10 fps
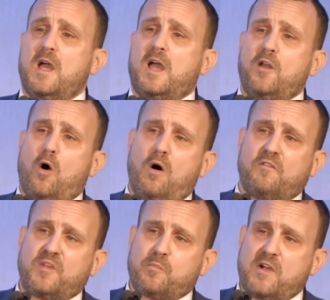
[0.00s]
and hot
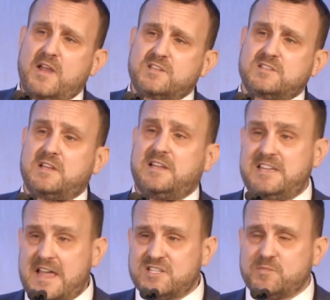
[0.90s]
off the press and
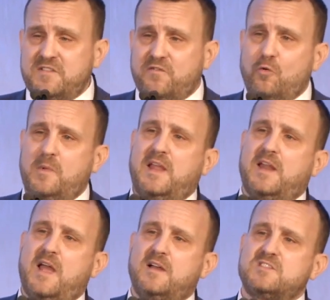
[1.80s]
yet to be formally
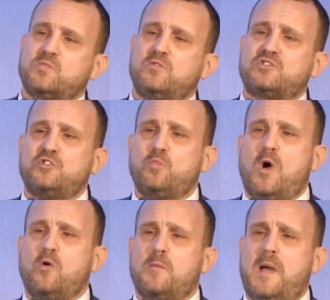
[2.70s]
announced, we'll soon
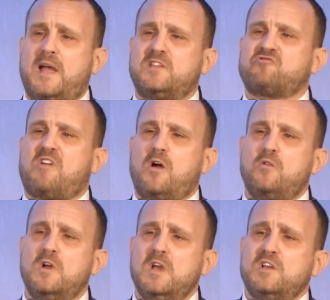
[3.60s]
welcome
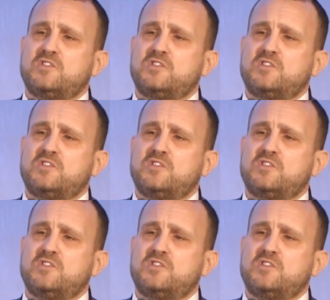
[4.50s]
Hansgrohe,